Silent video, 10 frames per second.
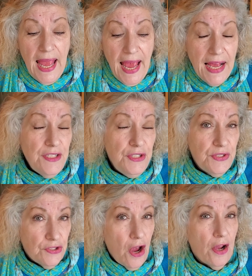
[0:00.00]
As you
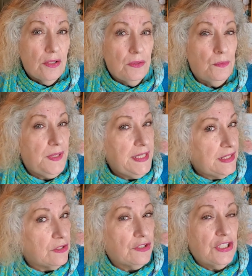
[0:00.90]
start
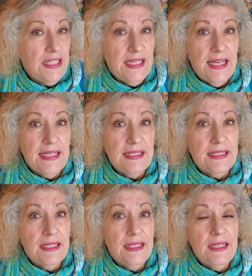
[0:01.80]
researching
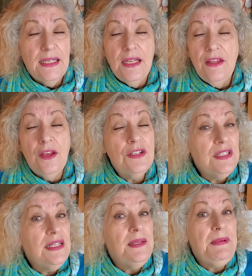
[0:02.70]
this, there's
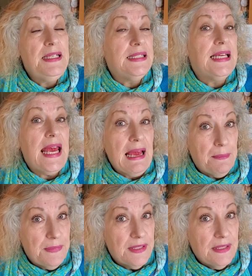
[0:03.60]
going to be
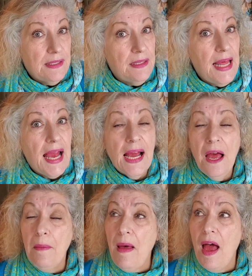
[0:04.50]
scams that
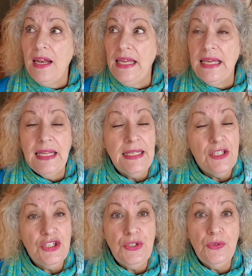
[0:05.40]
come on
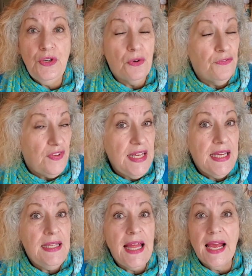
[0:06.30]
into your
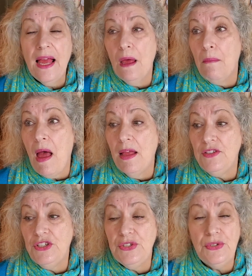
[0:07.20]
feed, that come
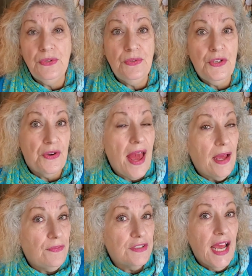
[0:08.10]
on to your
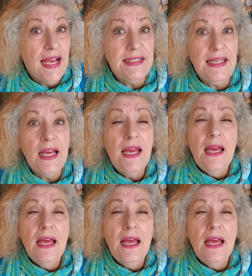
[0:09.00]
advertising.